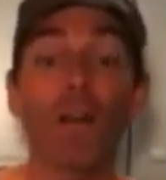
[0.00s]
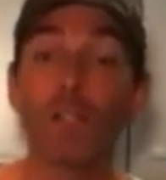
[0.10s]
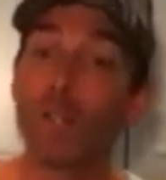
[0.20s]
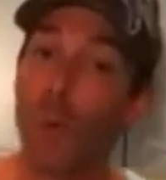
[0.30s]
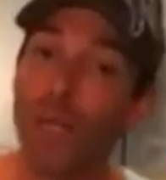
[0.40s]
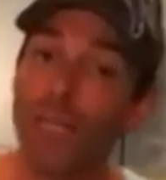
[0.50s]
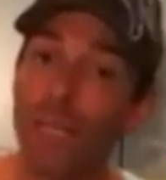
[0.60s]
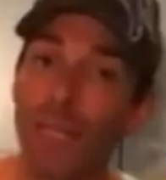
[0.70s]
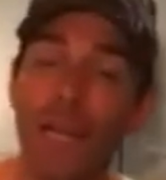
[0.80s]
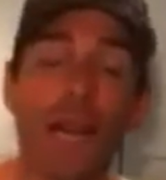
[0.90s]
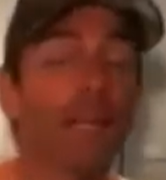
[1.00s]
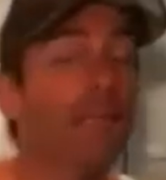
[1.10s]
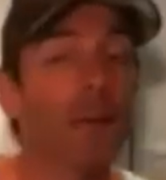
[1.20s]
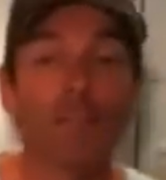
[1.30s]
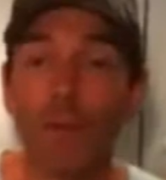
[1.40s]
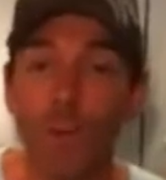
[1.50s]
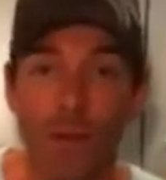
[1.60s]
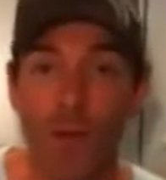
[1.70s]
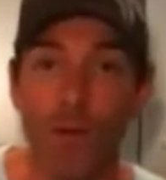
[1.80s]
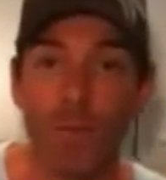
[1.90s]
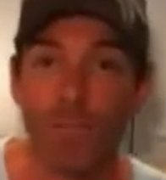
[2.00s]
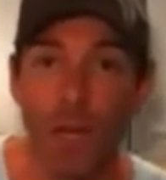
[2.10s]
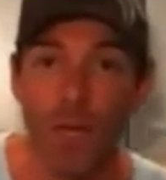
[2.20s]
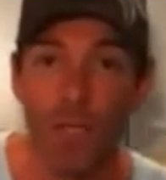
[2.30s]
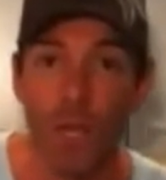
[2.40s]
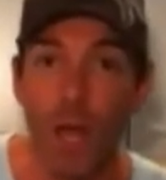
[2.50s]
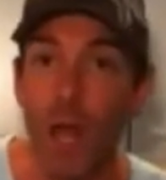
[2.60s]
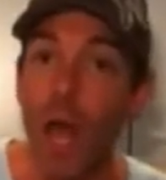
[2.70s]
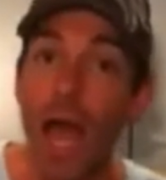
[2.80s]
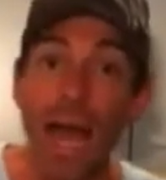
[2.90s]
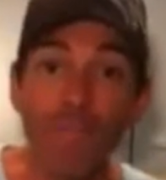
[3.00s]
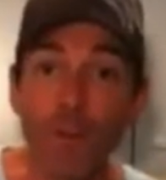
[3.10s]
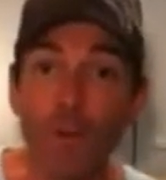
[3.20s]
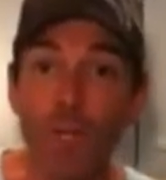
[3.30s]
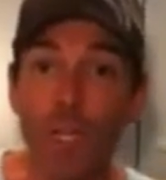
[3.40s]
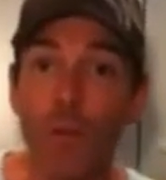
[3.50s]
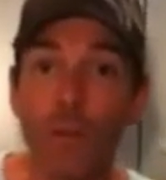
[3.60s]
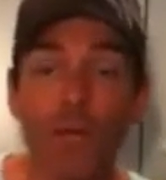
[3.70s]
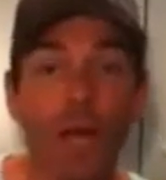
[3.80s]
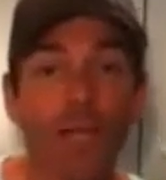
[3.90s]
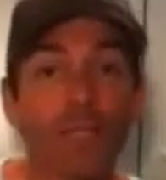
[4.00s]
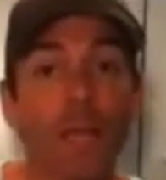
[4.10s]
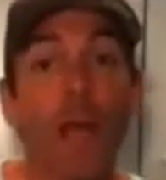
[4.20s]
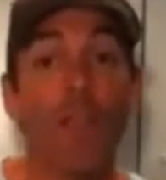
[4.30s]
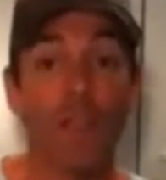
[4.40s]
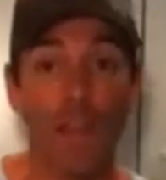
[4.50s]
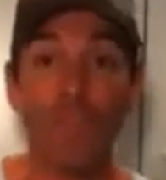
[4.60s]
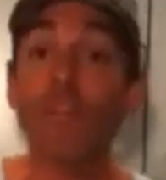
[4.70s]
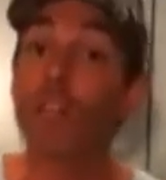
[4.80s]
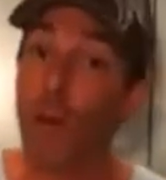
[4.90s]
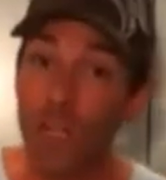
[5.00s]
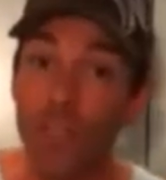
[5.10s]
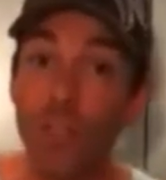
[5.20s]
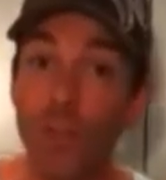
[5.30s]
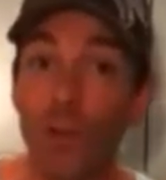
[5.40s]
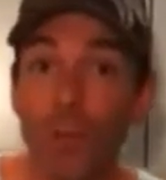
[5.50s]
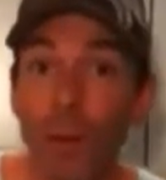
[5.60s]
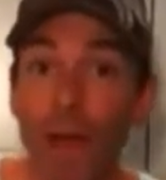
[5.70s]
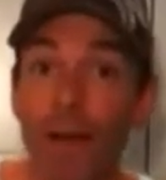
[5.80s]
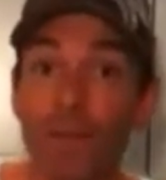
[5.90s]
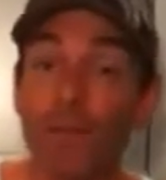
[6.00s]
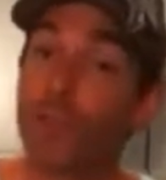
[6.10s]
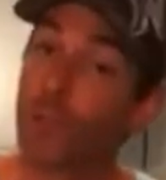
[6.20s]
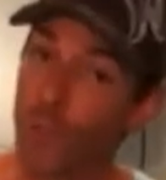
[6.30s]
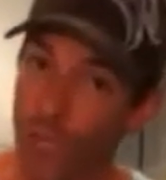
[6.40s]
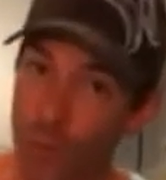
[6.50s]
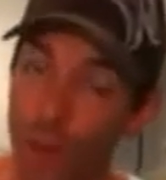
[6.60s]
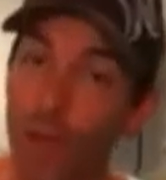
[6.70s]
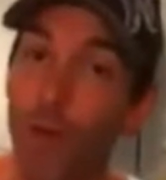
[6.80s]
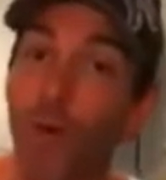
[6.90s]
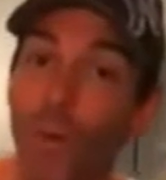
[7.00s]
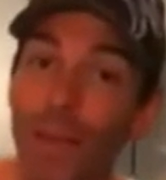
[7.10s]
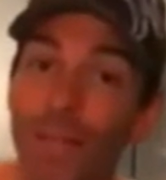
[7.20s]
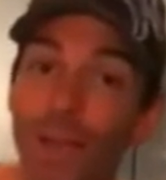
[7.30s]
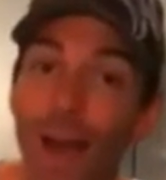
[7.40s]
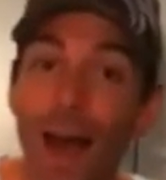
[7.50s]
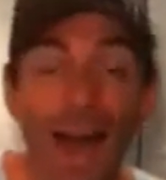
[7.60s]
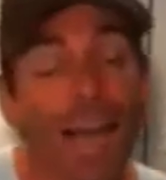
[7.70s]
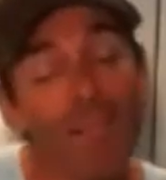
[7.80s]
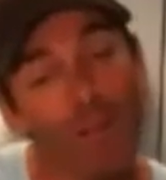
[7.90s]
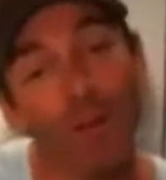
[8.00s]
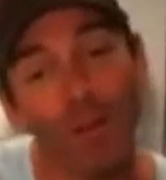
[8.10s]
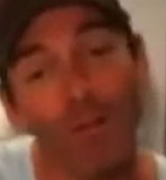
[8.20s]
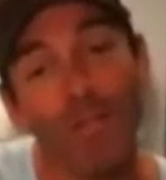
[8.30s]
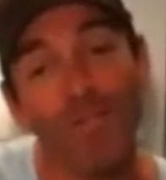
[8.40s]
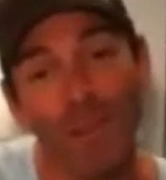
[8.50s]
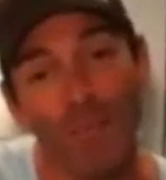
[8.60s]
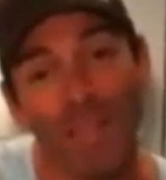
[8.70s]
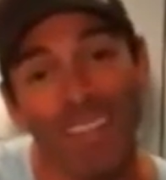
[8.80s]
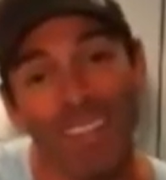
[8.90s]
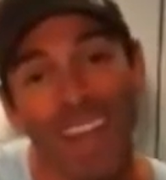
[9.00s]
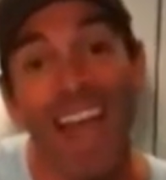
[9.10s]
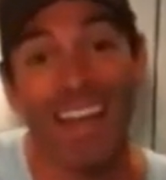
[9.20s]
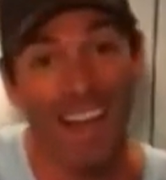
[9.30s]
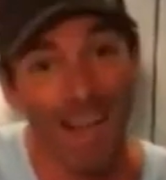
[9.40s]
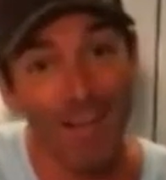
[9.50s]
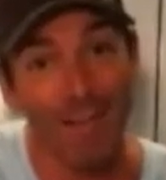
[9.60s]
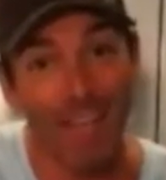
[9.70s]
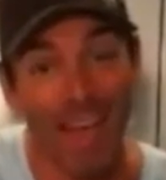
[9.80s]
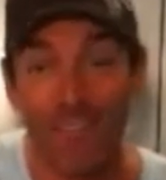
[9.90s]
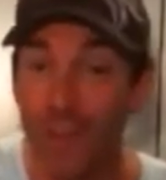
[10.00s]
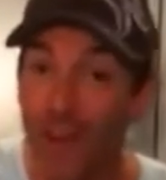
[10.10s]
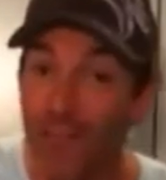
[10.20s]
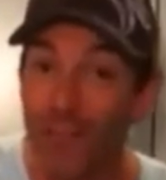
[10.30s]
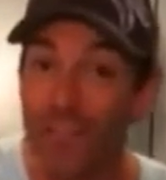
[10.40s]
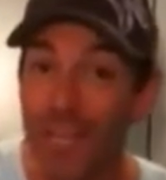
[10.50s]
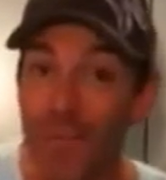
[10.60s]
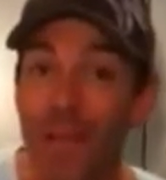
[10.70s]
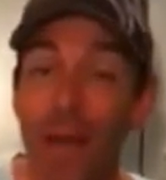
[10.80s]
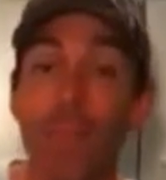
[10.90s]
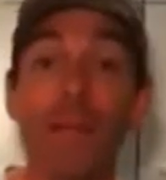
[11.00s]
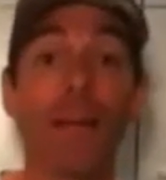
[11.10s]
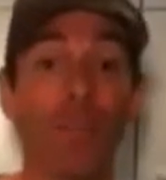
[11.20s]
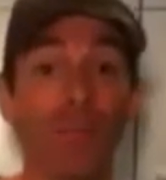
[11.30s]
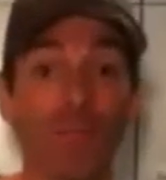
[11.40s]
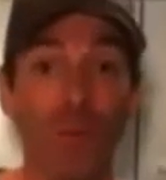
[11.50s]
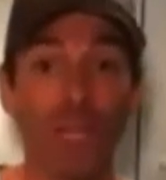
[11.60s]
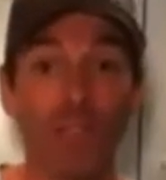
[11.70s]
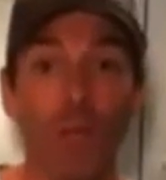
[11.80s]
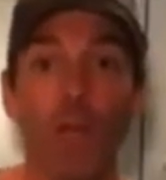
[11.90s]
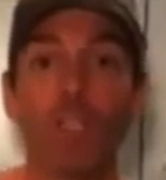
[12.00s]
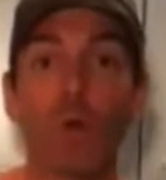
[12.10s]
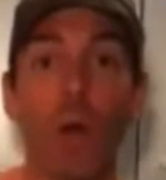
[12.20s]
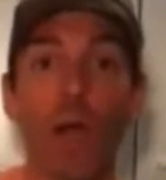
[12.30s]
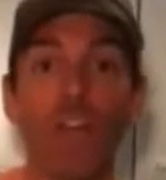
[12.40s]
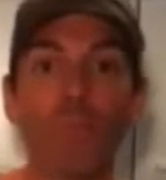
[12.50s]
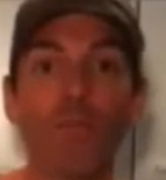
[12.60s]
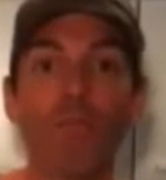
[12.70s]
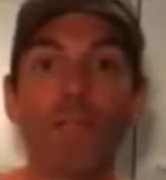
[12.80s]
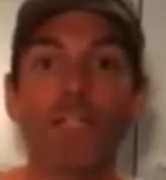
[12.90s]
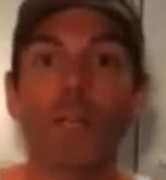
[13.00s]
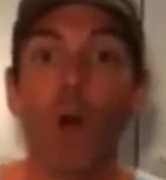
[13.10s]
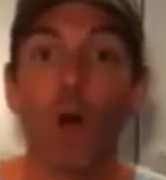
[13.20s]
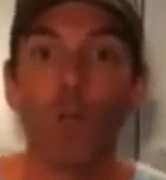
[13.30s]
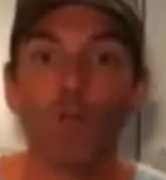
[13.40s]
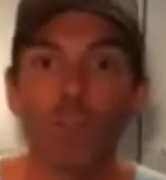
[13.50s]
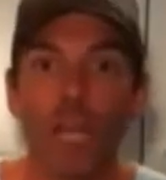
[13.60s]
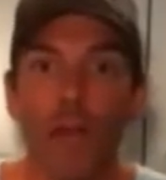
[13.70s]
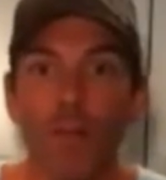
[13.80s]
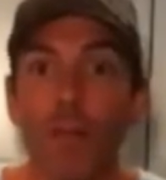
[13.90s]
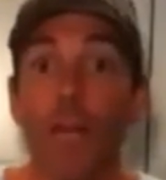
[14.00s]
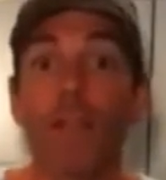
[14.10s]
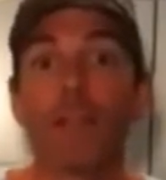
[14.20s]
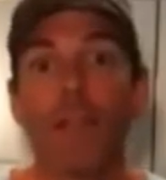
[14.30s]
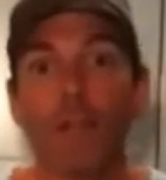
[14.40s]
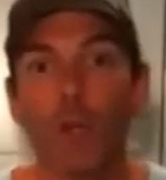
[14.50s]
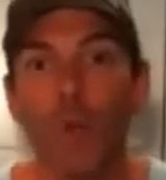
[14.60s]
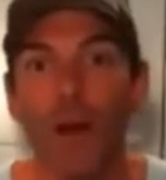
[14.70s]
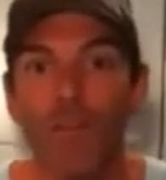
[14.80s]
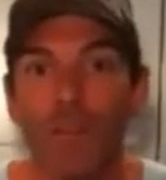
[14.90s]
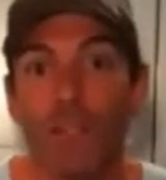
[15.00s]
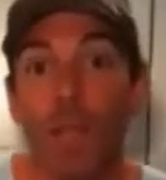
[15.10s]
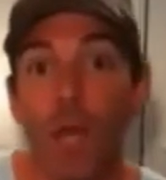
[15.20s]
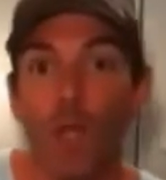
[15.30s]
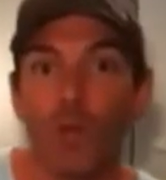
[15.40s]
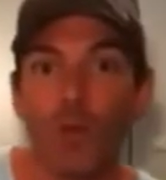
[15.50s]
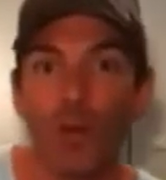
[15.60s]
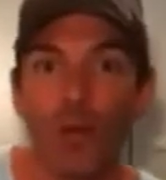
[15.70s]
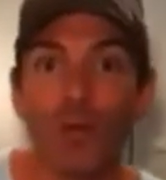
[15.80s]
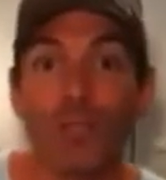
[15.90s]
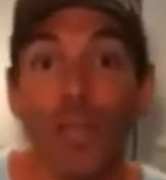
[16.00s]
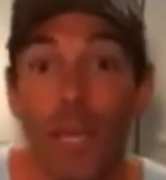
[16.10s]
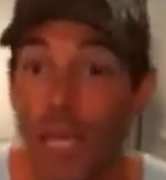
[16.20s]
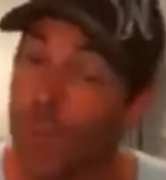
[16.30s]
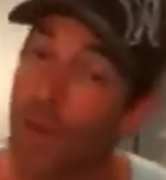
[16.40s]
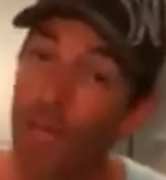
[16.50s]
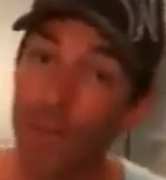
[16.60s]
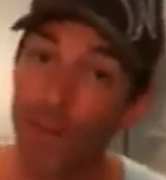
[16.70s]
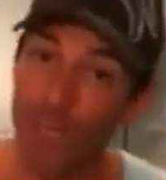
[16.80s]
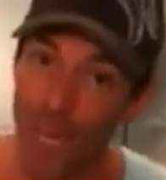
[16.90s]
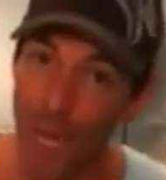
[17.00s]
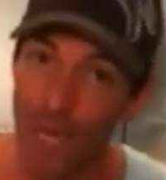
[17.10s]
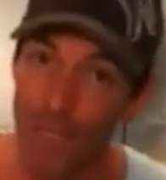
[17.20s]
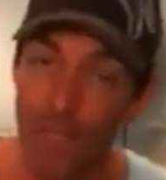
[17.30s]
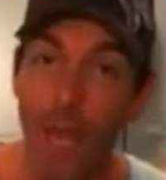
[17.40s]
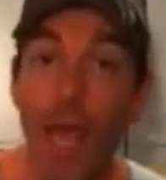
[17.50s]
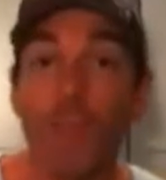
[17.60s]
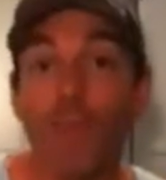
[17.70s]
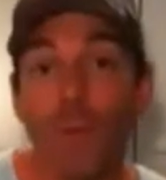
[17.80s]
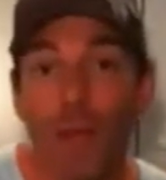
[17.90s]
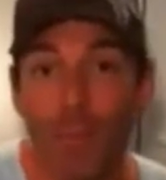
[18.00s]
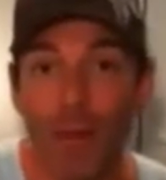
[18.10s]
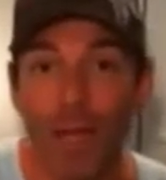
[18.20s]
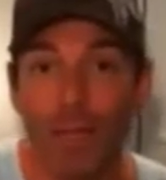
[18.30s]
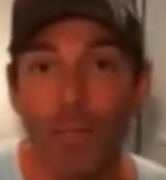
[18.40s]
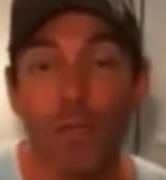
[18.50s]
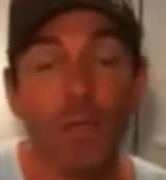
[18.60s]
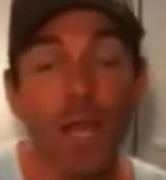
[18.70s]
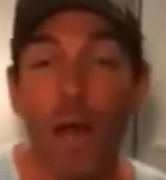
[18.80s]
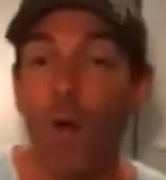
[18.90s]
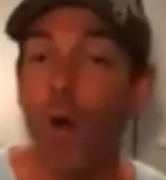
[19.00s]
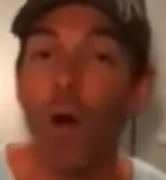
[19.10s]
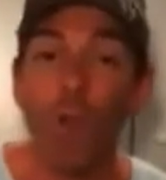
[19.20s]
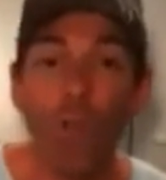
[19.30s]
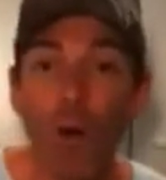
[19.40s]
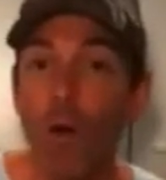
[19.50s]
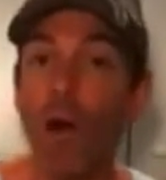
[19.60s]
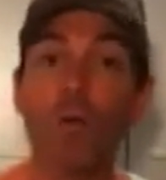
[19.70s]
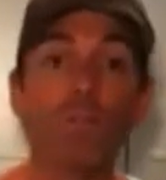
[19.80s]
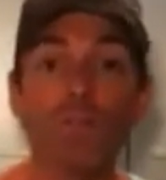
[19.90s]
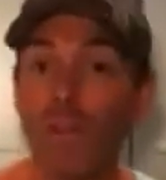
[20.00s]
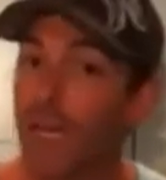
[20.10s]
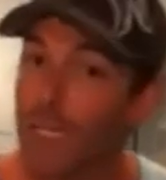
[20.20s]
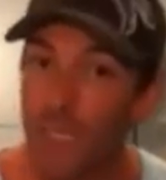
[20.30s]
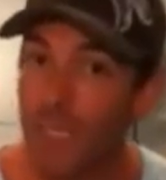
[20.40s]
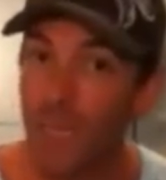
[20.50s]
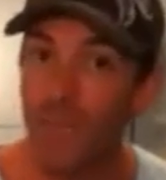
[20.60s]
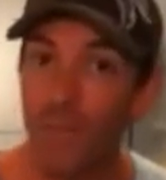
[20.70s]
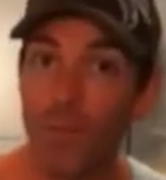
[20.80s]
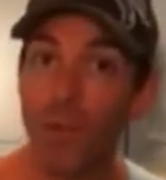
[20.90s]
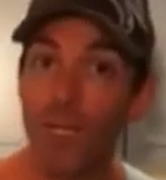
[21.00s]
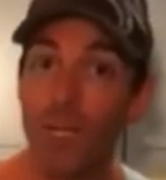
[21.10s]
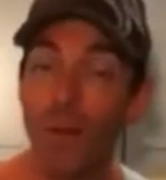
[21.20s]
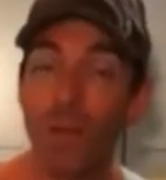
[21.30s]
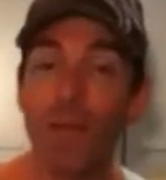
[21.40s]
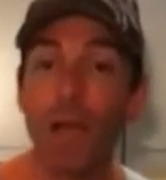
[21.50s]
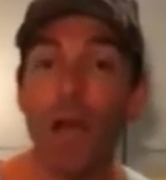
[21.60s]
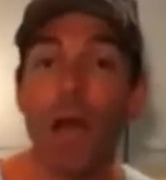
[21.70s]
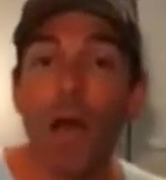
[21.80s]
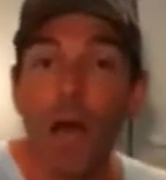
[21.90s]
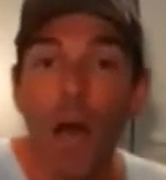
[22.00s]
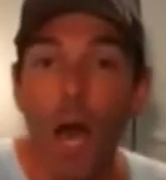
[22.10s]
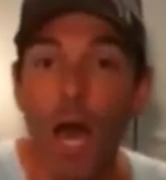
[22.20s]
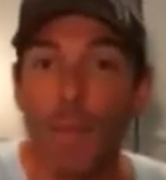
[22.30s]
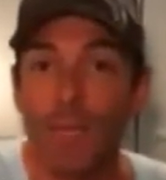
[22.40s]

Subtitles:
So I did, and I had a lovely 1-hour massage. After which I realized that having lost 30 pounds to reach my goal weight, I have no clothes that fit me. And I actually have a conference coming up in a couple of weeks, so I have been racing all over town to get new outfits, new clothes, in my new size, at the right price. Now, although I was very successful in my shopping, I'm